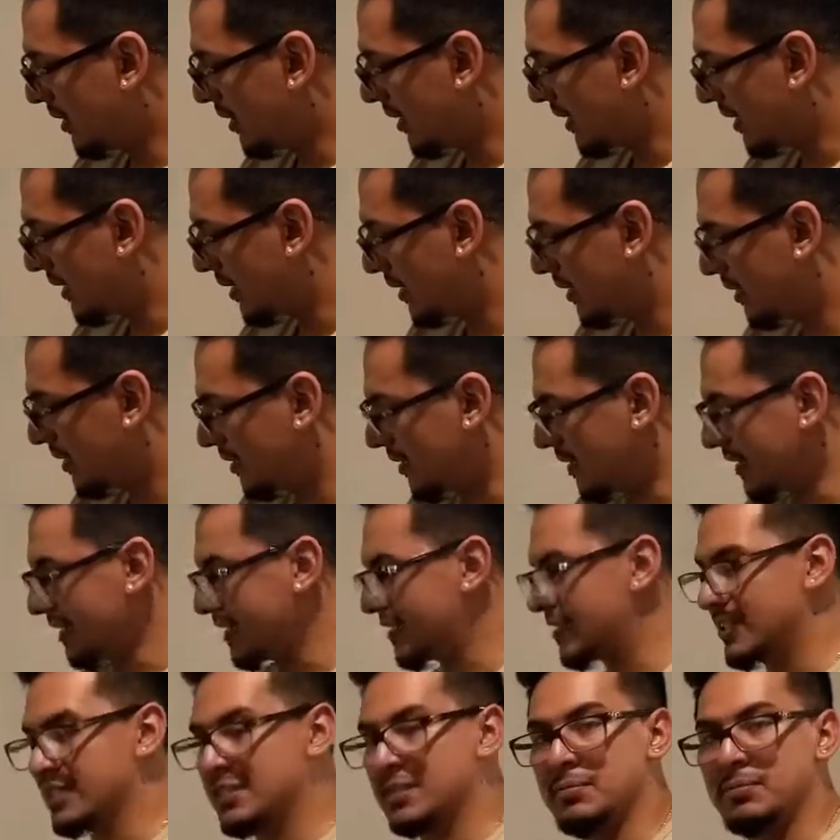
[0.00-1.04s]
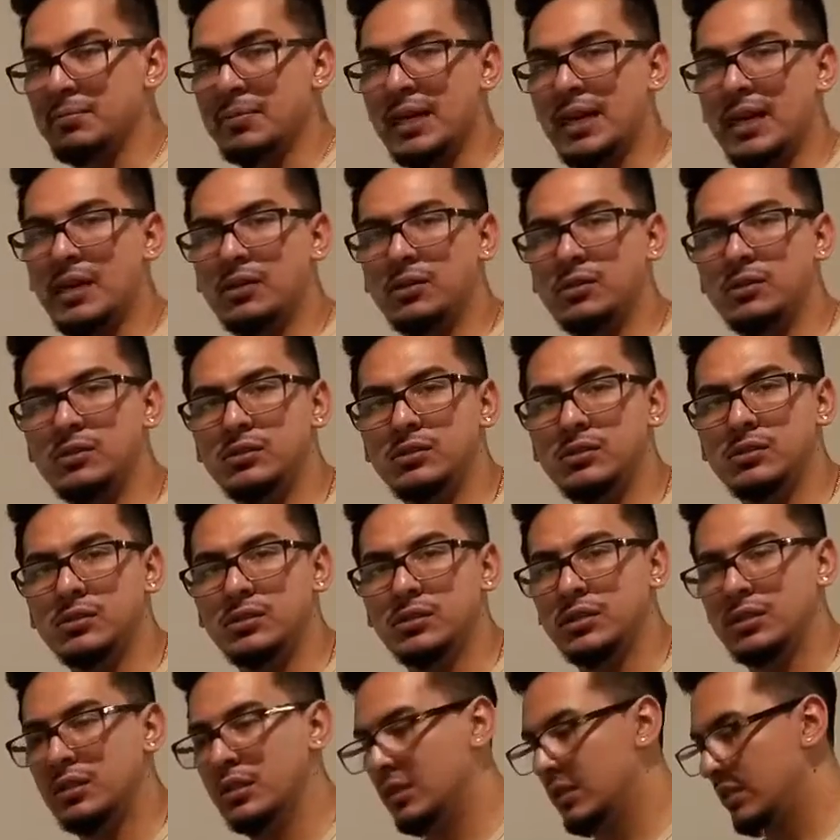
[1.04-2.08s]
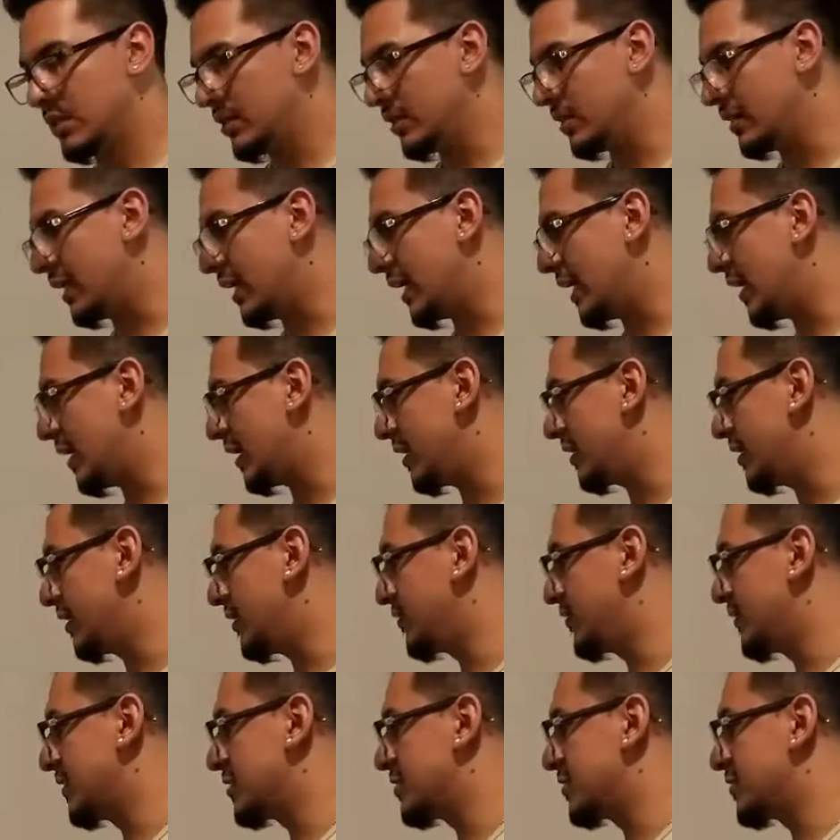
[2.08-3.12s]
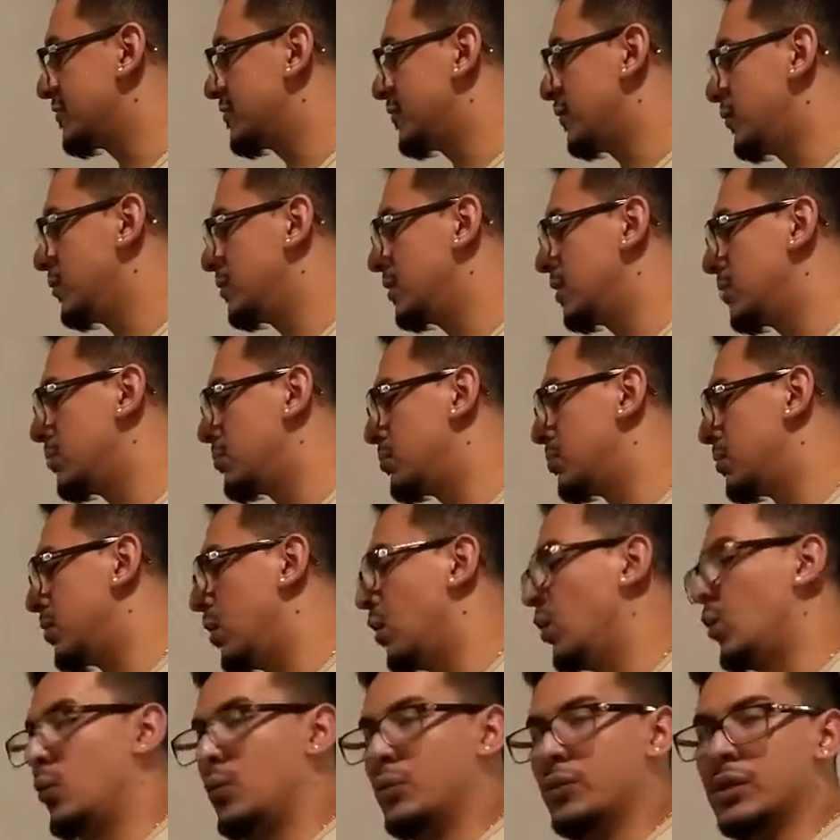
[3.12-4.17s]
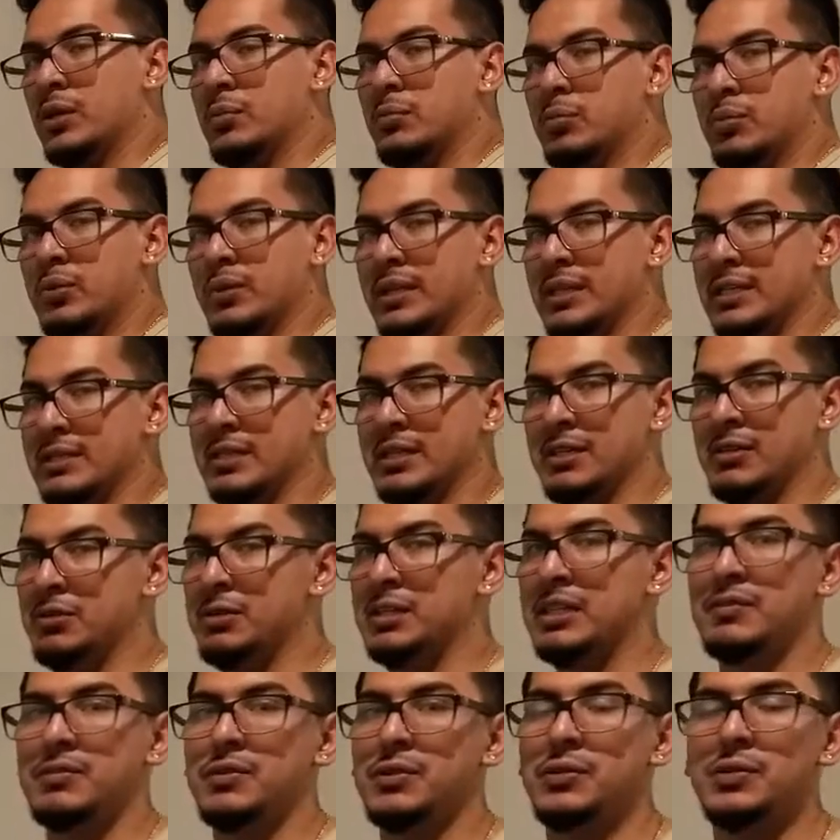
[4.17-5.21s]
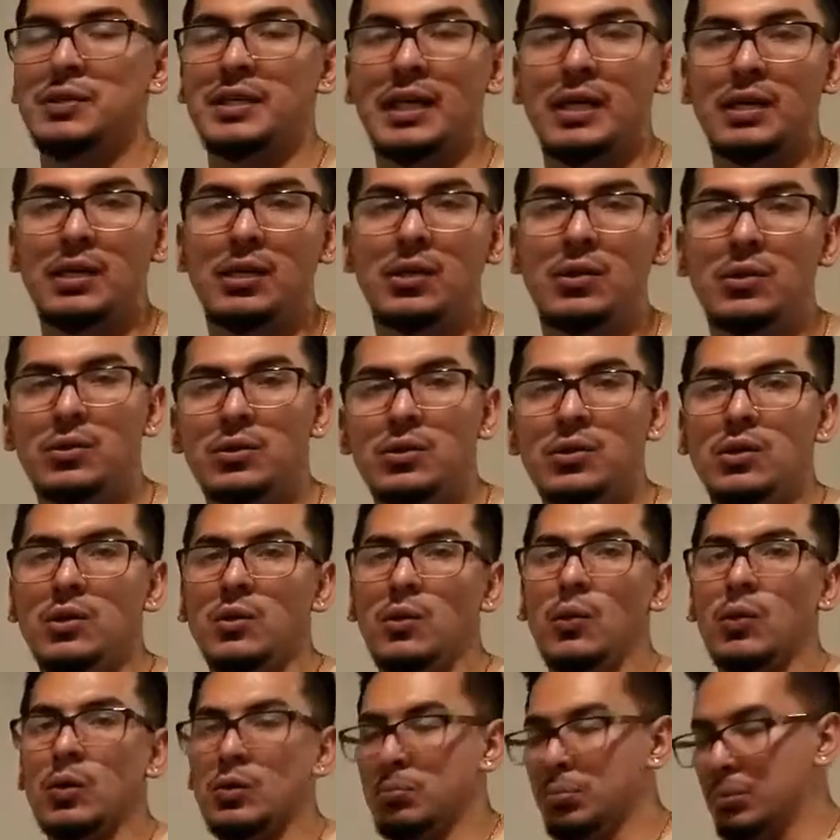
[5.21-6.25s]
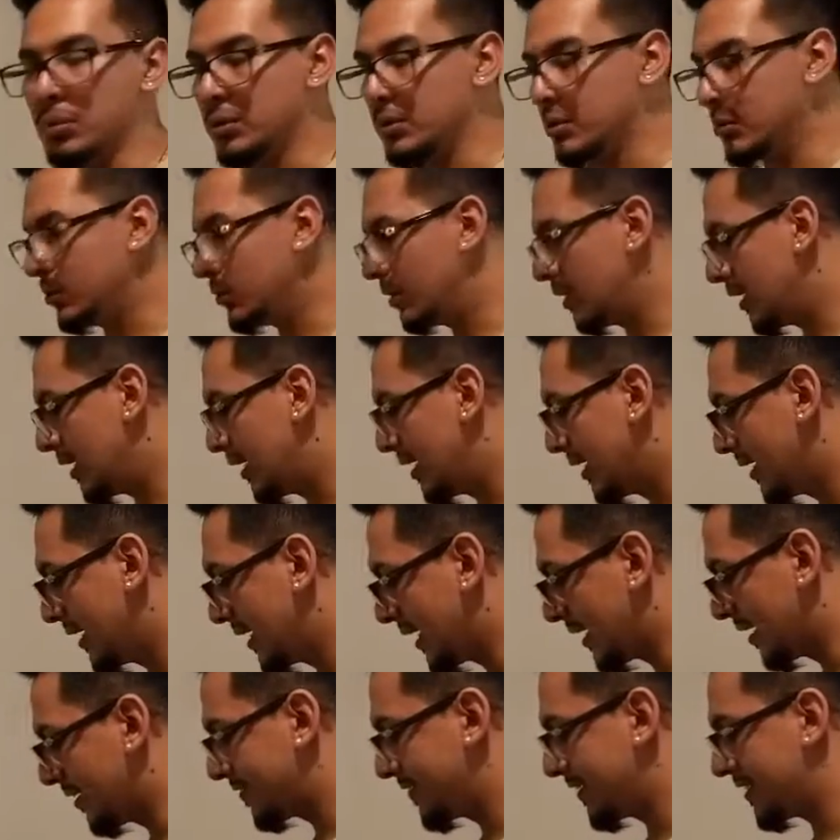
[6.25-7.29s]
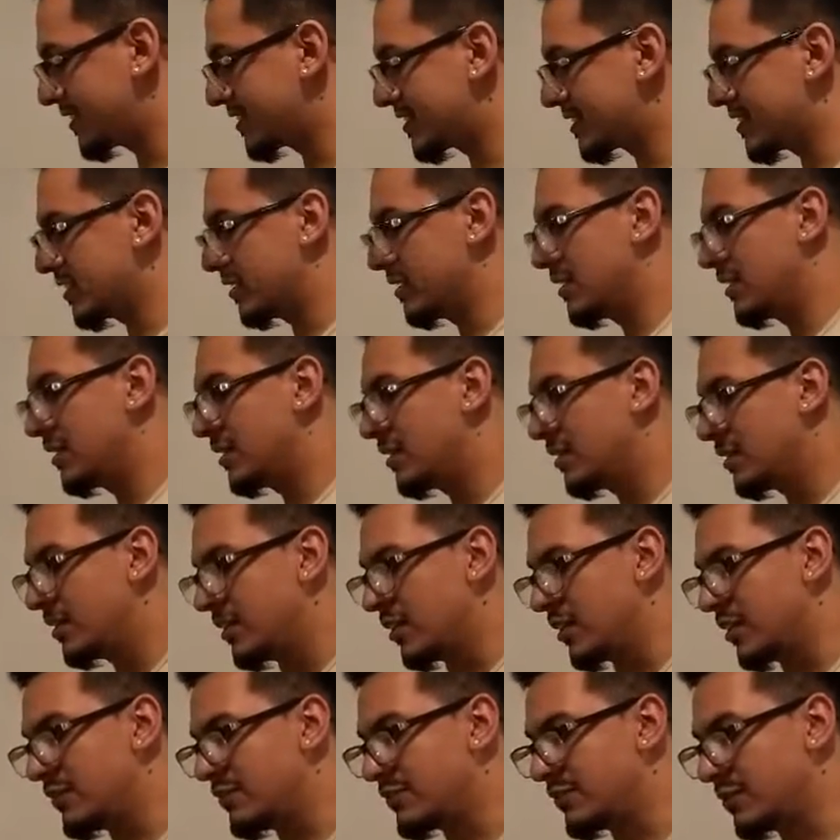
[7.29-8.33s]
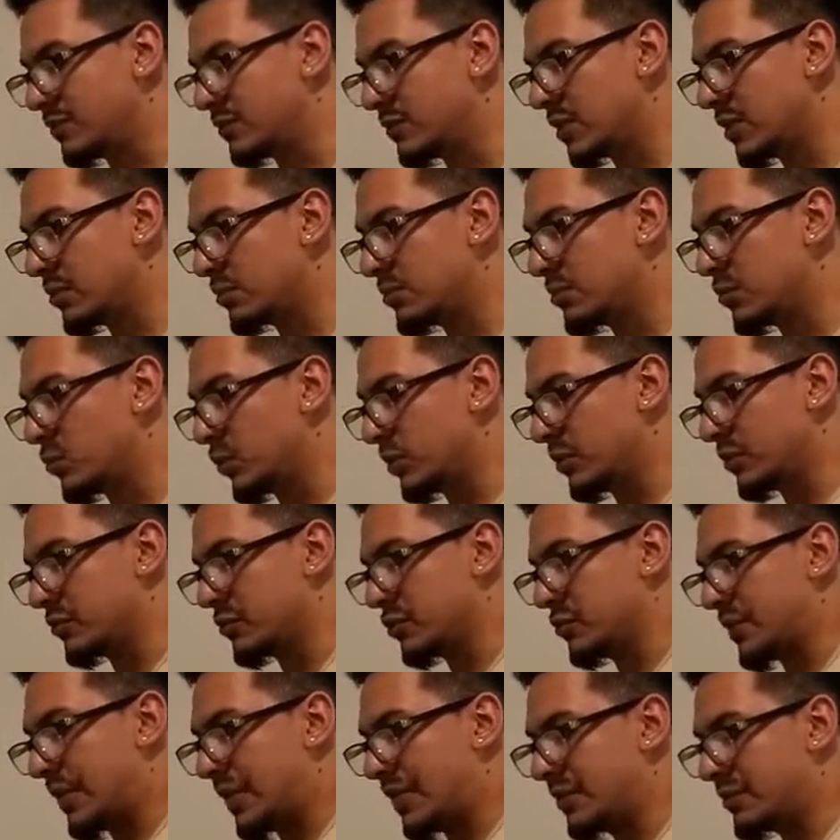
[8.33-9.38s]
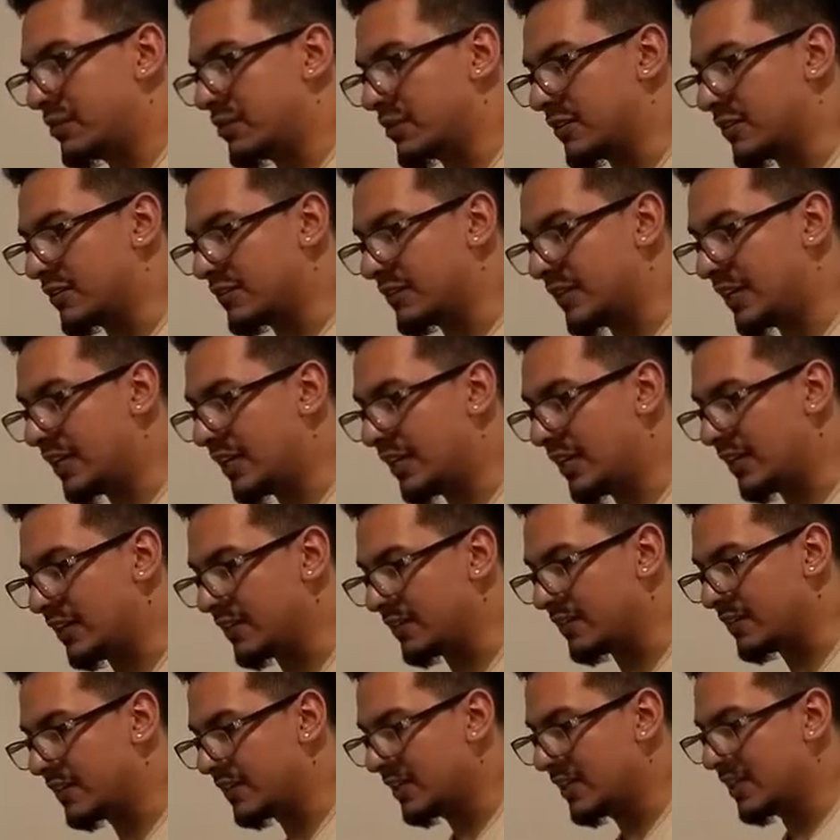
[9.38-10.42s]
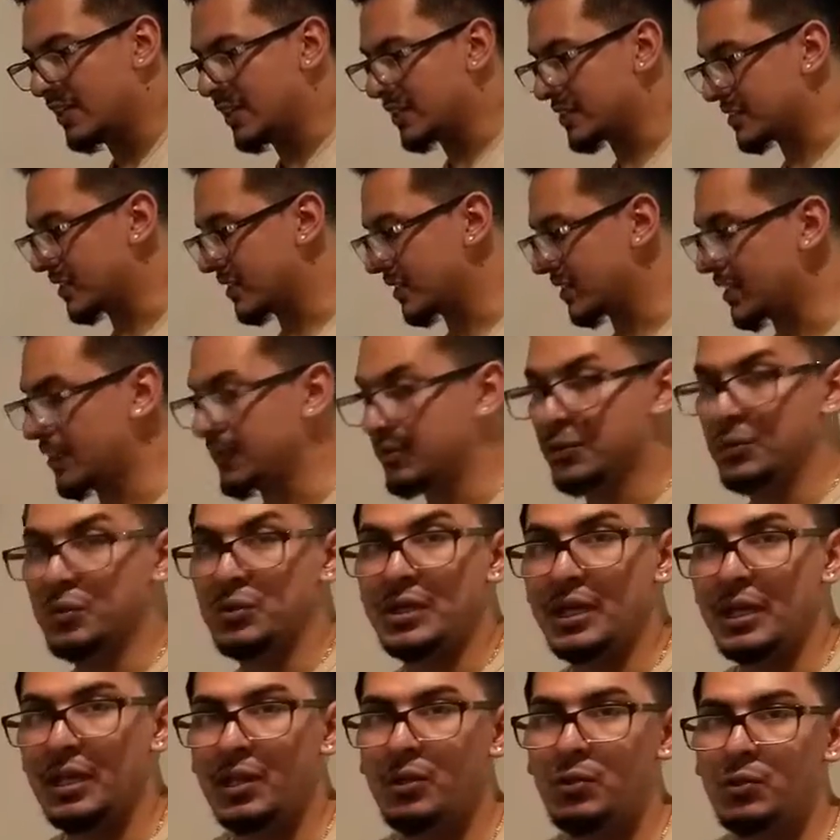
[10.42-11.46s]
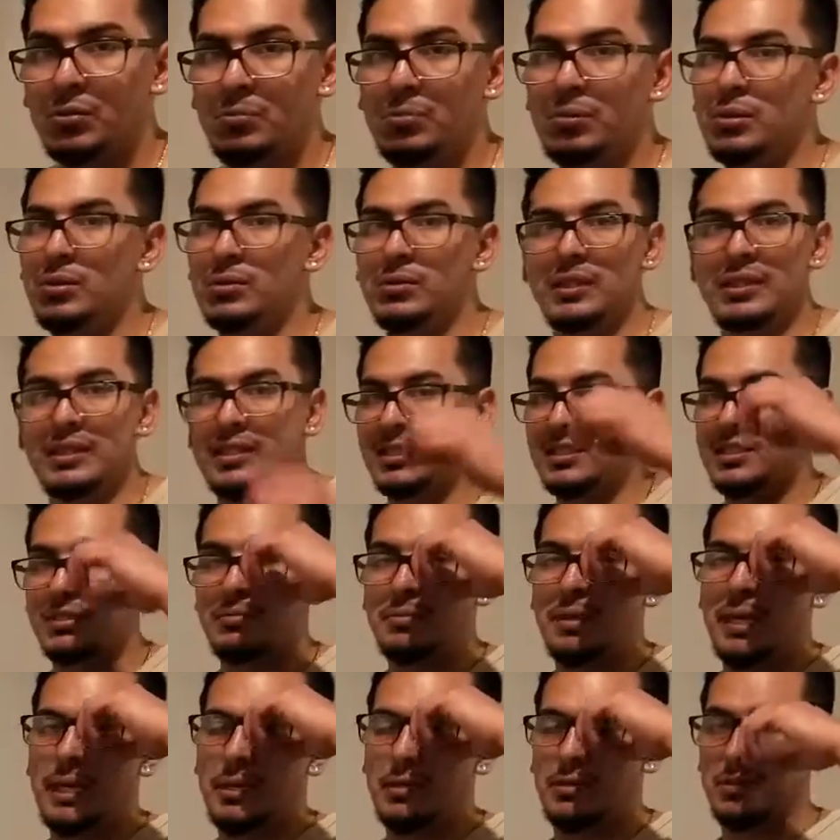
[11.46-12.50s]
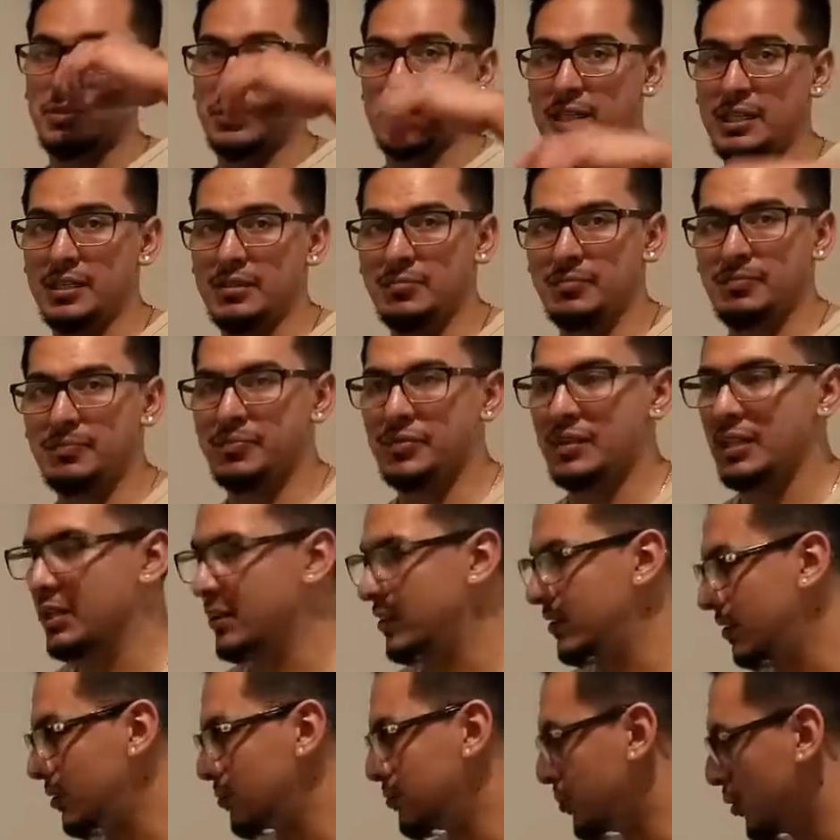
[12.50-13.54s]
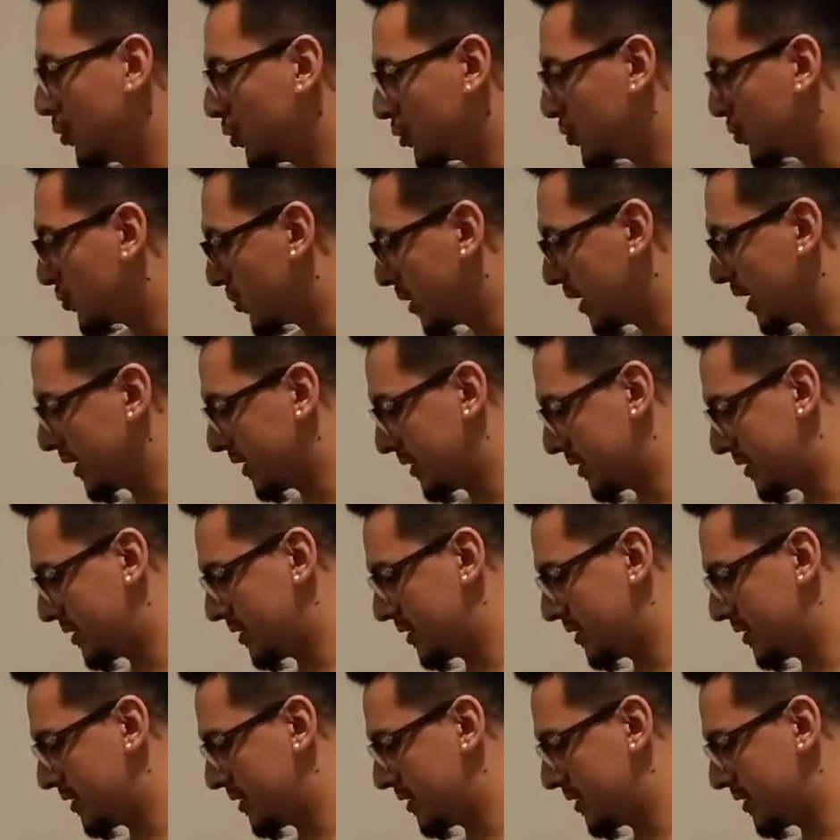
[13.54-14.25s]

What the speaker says: it doesn't matter that if it's a whole number, it'll give you yellow or blue. And if it's a full number with a remainder of 5, it's going to give you yellow or blue. It doesn't matter, okay? They're both right.